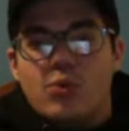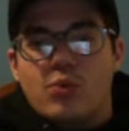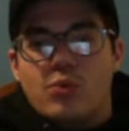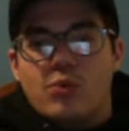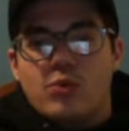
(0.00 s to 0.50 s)

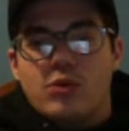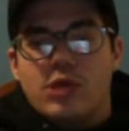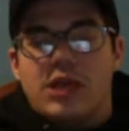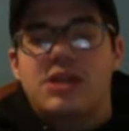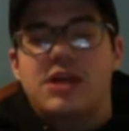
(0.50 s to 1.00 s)
Yeah, let's
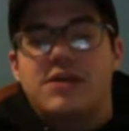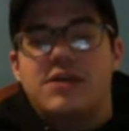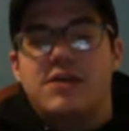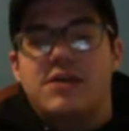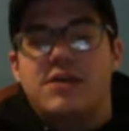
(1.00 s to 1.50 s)
say
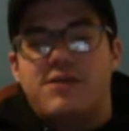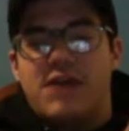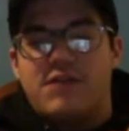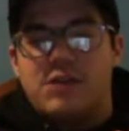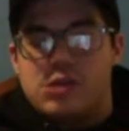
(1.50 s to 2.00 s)
5
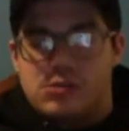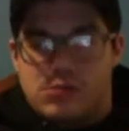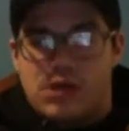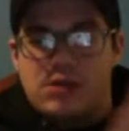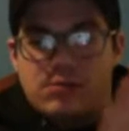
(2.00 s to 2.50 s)
inches, right?
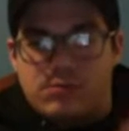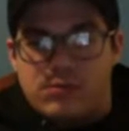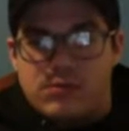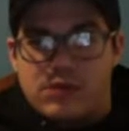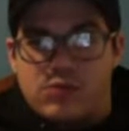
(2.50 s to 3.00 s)
That's
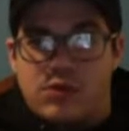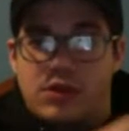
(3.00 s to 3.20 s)
one thing.